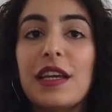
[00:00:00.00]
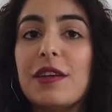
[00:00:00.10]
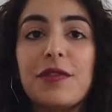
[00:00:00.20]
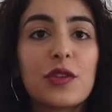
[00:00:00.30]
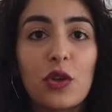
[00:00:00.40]

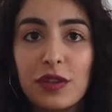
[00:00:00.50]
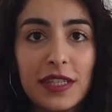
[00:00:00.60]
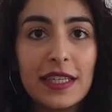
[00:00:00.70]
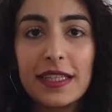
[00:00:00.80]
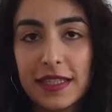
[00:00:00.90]
If you
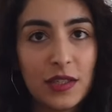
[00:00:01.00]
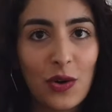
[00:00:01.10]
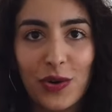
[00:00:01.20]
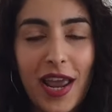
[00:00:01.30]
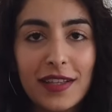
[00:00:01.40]
don't think it is
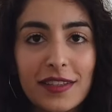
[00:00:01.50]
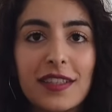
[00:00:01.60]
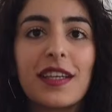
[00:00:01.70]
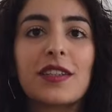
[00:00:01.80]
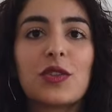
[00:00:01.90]

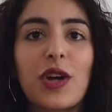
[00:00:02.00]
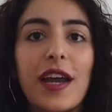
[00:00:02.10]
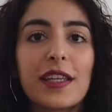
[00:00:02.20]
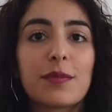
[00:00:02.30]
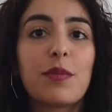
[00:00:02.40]
correct,
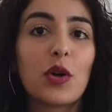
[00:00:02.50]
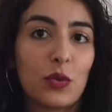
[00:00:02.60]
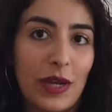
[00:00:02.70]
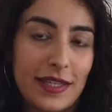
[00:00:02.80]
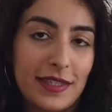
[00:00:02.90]
try it both
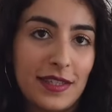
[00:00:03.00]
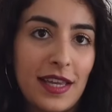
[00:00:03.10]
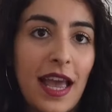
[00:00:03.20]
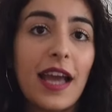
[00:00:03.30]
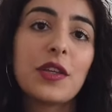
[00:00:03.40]
ways,
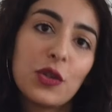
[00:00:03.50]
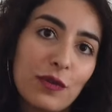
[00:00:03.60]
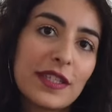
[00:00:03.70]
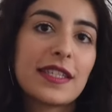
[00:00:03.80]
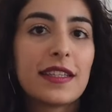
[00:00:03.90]
and you
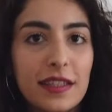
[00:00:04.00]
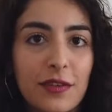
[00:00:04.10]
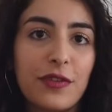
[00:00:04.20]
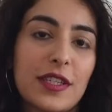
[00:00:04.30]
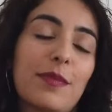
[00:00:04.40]
will see the
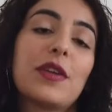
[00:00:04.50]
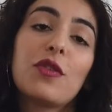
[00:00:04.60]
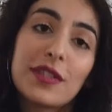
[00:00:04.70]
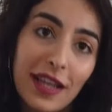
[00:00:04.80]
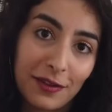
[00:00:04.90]
difference by
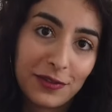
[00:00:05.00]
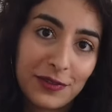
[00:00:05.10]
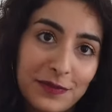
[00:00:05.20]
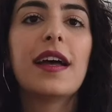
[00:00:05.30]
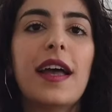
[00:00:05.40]
yourself.
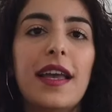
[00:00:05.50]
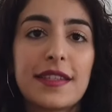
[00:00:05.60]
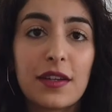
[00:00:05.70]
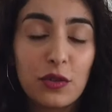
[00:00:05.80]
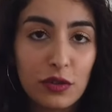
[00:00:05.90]

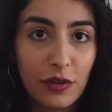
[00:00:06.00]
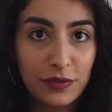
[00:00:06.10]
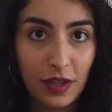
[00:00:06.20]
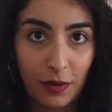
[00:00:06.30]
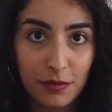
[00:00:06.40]
As a rule
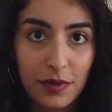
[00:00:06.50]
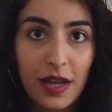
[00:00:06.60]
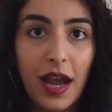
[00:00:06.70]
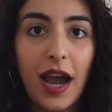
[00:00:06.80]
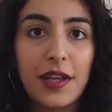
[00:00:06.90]
of thumb,
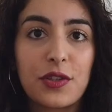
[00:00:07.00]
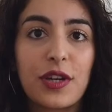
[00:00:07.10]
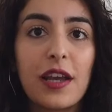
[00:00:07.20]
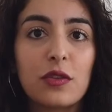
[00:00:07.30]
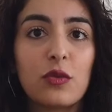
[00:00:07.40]
I
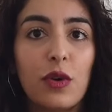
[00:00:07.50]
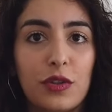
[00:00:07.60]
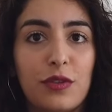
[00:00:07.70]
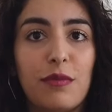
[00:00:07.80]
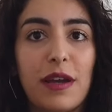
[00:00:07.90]
try to
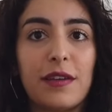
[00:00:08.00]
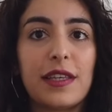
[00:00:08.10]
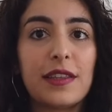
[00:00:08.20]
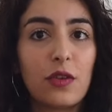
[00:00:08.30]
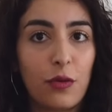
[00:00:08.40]
water my
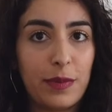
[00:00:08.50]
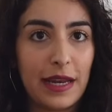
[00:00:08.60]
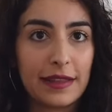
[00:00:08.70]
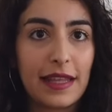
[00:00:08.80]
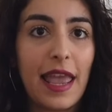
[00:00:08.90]
indoor
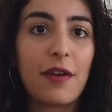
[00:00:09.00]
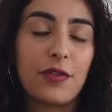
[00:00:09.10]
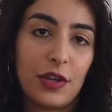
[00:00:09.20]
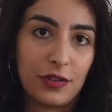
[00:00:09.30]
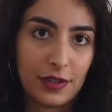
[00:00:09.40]
plant
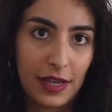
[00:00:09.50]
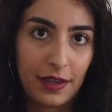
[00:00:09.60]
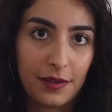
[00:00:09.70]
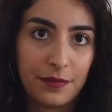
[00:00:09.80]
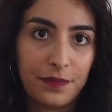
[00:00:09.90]
every other
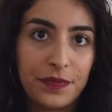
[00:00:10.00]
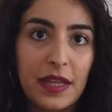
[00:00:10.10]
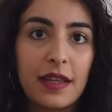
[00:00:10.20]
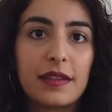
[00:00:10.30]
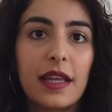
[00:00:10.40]
day.
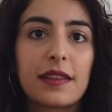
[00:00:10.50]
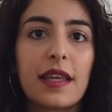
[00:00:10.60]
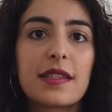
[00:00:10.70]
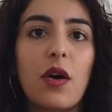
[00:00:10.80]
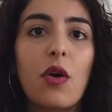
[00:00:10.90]
That
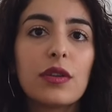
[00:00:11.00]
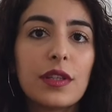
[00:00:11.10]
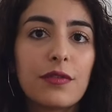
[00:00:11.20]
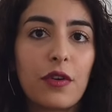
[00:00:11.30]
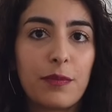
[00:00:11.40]
does
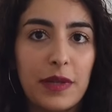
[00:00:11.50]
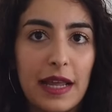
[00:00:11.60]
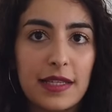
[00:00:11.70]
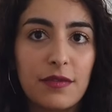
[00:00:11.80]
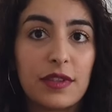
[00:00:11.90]
only for
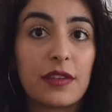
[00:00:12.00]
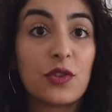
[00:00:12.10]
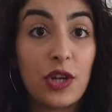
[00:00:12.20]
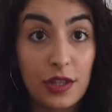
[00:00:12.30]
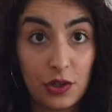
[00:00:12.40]
plants with a
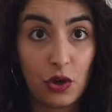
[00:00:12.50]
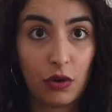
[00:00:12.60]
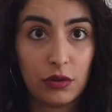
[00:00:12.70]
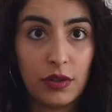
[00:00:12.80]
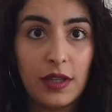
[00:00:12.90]
drainage
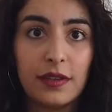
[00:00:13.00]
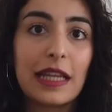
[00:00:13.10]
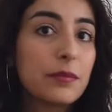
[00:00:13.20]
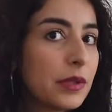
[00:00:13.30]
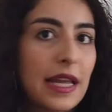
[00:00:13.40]
hole,
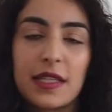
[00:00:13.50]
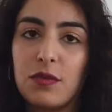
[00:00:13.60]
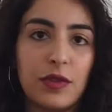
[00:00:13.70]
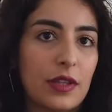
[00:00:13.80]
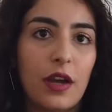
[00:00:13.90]
not
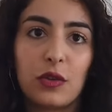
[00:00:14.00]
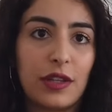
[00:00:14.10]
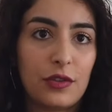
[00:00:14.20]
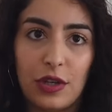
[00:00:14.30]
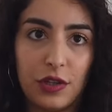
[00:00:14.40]
plants without
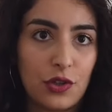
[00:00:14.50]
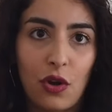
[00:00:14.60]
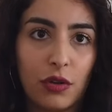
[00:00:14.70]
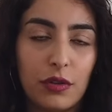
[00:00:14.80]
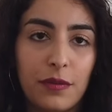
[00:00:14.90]
a drainage
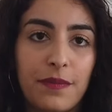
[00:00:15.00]
hole.